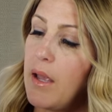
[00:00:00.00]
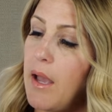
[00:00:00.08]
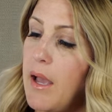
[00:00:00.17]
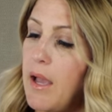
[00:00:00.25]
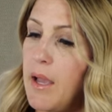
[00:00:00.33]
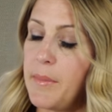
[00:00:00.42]

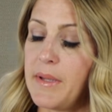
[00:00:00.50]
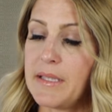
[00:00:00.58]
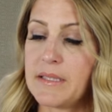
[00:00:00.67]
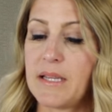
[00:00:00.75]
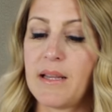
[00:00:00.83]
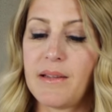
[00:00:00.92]
Um,
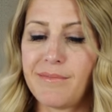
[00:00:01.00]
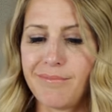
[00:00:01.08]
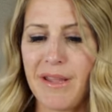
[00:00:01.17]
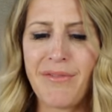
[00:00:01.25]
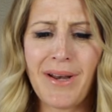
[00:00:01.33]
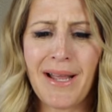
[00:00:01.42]
it
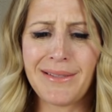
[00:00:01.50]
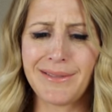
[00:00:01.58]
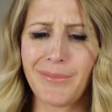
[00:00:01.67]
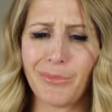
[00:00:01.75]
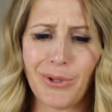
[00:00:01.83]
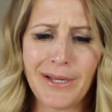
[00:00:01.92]
even has
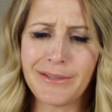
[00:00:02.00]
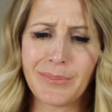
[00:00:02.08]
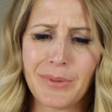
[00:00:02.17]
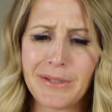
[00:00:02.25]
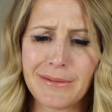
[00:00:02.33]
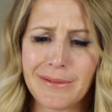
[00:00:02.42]
some
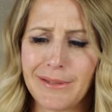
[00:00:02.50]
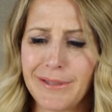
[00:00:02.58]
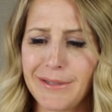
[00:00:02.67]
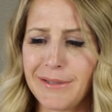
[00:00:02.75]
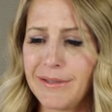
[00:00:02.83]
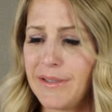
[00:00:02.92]
recipes in
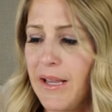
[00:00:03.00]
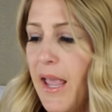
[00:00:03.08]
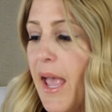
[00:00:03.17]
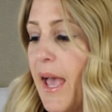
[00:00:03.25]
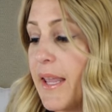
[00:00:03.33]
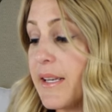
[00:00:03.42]
here.
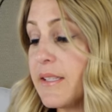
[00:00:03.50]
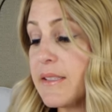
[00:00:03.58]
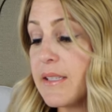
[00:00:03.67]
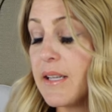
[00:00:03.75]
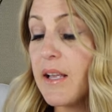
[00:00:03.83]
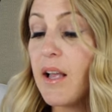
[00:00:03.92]
And,
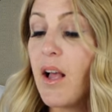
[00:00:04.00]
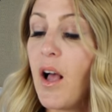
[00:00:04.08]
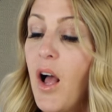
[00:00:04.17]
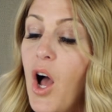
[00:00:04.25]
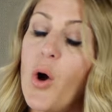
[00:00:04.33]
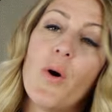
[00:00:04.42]

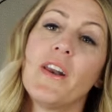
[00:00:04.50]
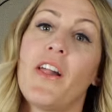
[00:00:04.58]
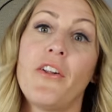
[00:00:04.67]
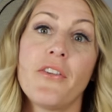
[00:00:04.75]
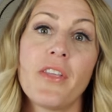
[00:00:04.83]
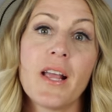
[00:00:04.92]
oh,
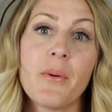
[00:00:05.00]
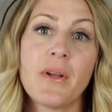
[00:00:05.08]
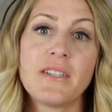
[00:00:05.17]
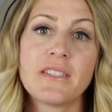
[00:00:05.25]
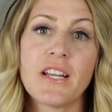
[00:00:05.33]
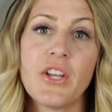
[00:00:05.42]
another thing I
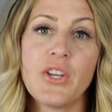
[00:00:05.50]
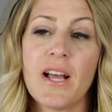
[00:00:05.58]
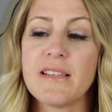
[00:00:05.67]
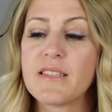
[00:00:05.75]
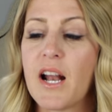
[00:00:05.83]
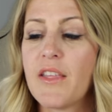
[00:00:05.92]
wanted to tell you
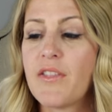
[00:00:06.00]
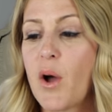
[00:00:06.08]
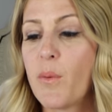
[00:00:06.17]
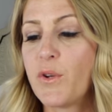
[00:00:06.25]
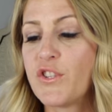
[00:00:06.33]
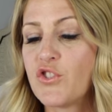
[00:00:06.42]
guys that I
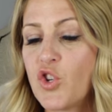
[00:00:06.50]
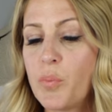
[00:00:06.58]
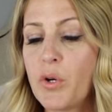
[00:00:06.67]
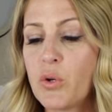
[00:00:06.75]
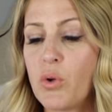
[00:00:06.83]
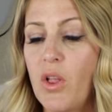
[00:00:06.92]
thought was
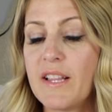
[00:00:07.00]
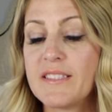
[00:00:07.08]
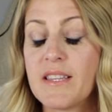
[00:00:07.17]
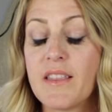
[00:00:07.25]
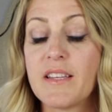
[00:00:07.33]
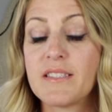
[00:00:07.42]
super cool is
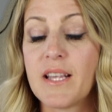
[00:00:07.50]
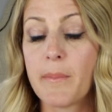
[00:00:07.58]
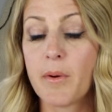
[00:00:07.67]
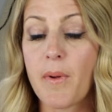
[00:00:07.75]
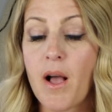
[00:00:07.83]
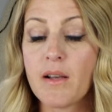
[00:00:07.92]
that the
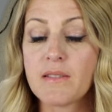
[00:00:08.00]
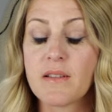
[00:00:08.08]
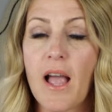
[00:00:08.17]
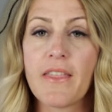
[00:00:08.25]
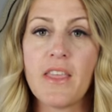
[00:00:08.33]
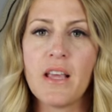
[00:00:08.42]
summer box,
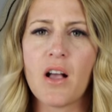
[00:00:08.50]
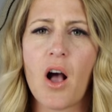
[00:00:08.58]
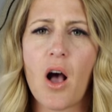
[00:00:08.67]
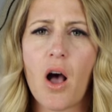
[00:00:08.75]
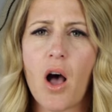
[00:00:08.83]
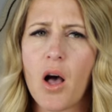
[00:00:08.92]
I think
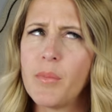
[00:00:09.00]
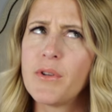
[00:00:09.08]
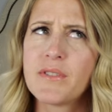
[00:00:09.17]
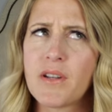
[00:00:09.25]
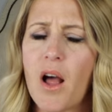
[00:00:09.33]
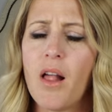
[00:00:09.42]

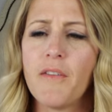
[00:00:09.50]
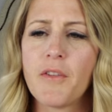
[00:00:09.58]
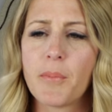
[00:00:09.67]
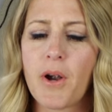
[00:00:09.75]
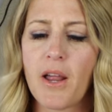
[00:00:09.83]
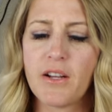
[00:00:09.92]
almost all of
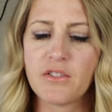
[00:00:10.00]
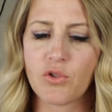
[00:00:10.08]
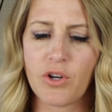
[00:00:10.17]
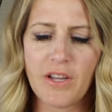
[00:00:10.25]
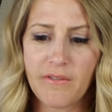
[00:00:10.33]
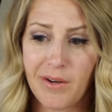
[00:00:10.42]
the products
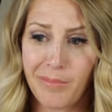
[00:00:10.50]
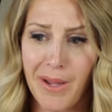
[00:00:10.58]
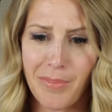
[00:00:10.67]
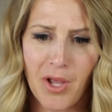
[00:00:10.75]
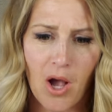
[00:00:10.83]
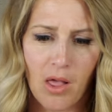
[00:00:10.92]
or even
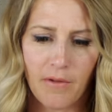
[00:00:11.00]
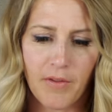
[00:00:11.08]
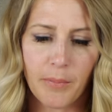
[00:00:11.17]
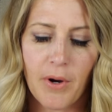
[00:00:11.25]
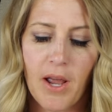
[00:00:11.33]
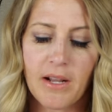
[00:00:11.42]
maybe all of
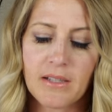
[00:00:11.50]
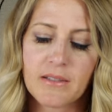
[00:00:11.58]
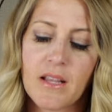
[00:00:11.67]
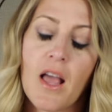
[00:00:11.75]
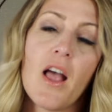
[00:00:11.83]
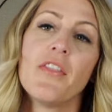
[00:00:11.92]
the products,
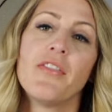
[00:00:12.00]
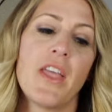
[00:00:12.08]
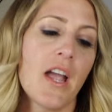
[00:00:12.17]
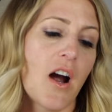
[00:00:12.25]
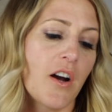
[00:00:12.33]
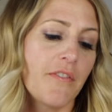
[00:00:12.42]

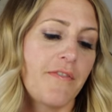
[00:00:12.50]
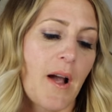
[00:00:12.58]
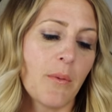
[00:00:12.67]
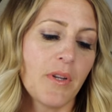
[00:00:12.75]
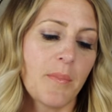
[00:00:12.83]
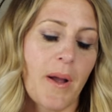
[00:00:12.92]
they are
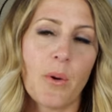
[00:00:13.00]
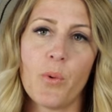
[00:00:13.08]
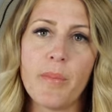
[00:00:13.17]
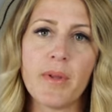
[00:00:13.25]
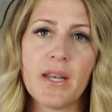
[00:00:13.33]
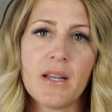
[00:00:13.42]
founded by
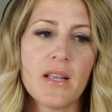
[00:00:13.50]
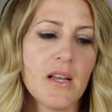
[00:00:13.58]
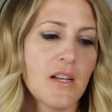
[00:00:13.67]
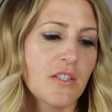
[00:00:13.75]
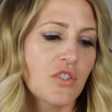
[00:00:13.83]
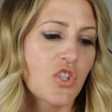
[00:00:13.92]
women.
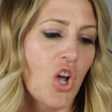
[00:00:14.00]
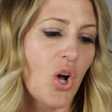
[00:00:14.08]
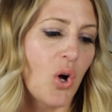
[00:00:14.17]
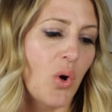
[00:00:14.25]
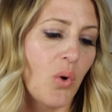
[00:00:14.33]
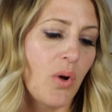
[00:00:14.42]

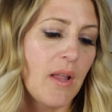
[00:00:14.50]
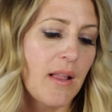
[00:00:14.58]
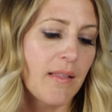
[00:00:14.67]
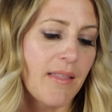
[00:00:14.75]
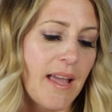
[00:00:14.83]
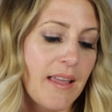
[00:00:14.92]
So
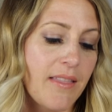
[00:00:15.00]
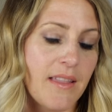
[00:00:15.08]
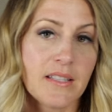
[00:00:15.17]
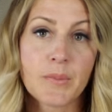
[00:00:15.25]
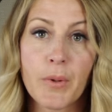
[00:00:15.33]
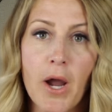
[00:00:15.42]
like
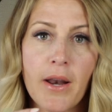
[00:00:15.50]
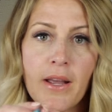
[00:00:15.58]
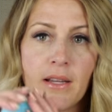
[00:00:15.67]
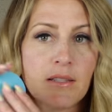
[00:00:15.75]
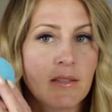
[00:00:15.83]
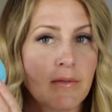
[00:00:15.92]
this
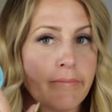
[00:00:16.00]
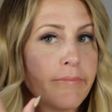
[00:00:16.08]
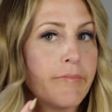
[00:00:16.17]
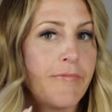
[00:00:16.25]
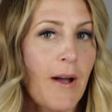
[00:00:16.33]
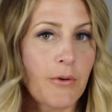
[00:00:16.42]
product,
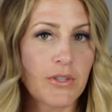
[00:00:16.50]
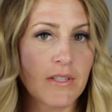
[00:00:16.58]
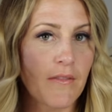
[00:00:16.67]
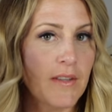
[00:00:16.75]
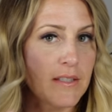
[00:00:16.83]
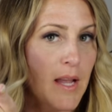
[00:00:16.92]

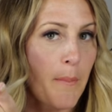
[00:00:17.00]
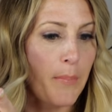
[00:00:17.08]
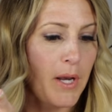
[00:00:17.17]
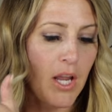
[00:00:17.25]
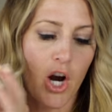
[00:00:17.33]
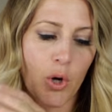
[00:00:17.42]
founders of this
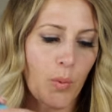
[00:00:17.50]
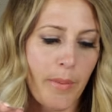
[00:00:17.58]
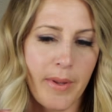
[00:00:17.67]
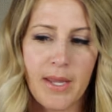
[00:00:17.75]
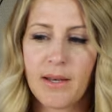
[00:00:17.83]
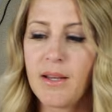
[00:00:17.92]
company are
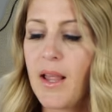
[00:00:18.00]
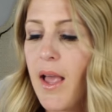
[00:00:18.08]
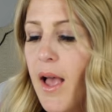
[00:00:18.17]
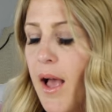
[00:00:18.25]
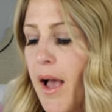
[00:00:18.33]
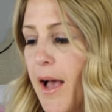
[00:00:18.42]
women.
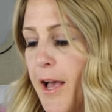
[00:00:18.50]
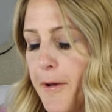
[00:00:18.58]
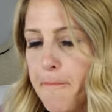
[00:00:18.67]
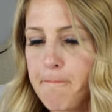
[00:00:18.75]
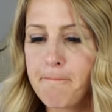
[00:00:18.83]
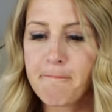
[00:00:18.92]

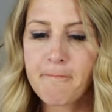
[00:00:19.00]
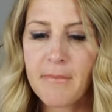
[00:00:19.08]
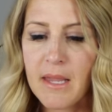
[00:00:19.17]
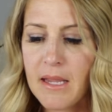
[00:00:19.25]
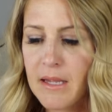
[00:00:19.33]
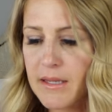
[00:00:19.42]
Um,
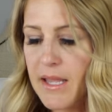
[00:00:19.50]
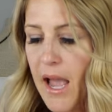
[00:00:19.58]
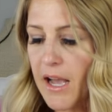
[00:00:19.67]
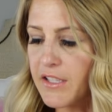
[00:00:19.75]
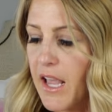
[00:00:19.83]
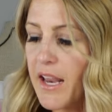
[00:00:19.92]

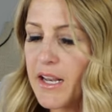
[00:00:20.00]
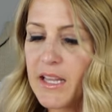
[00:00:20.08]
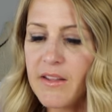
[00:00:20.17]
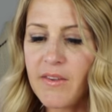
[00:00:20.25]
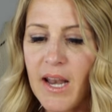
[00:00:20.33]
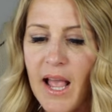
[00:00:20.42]
yeah, and it
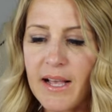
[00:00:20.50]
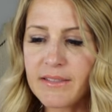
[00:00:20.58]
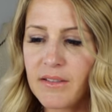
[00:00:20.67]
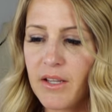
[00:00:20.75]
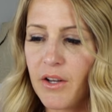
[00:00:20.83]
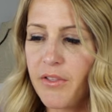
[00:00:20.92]
even
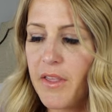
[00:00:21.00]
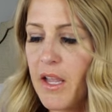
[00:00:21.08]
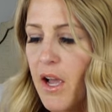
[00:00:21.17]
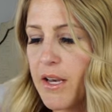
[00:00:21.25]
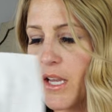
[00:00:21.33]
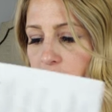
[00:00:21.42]
has a little
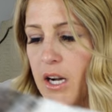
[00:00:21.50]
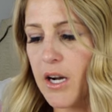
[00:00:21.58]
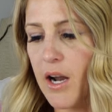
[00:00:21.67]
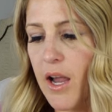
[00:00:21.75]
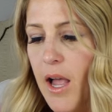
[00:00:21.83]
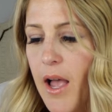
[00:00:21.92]
thing on here
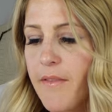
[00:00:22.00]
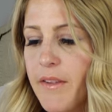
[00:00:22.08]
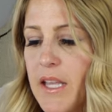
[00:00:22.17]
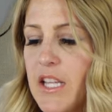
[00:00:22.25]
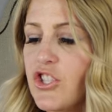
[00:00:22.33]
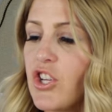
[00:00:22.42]

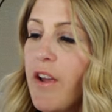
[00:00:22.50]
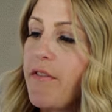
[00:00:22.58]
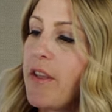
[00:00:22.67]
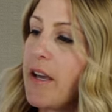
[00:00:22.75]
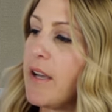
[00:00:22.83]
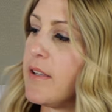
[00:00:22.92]
of each
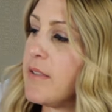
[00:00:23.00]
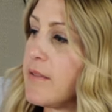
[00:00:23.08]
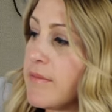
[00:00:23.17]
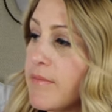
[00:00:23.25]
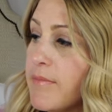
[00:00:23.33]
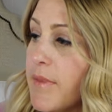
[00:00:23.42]
of the
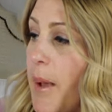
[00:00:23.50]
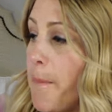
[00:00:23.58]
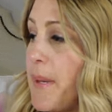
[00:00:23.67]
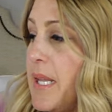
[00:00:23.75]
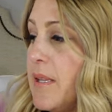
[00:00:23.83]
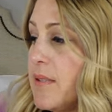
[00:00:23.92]

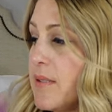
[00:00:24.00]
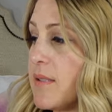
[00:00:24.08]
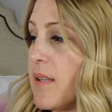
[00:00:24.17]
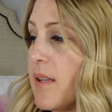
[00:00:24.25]
companies.